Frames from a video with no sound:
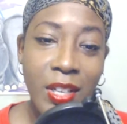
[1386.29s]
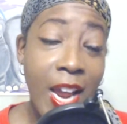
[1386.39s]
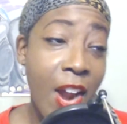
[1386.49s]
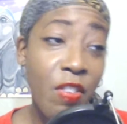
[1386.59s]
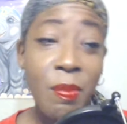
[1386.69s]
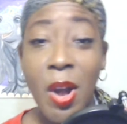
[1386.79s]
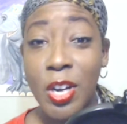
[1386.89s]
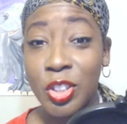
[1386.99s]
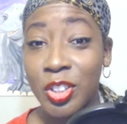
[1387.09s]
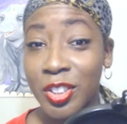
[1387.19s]
and
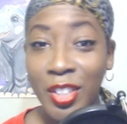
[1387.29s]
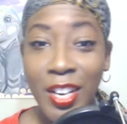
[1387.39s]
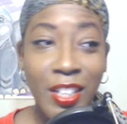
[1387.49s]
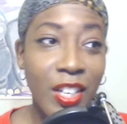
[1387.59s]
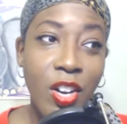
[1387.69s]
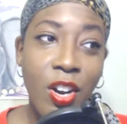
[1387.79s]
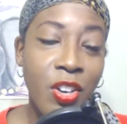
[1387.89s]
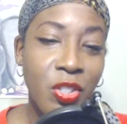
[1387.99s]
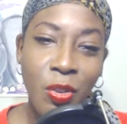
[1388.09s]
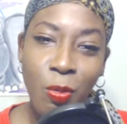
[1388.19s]
everybody's just like
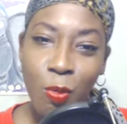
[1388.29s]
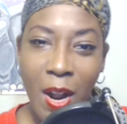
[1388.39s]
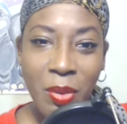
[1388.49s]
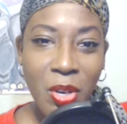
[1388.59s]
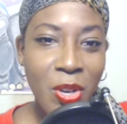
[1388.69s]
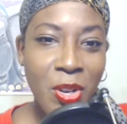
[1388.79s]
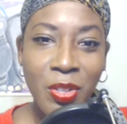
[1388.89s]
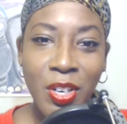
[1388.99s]
under the rebel.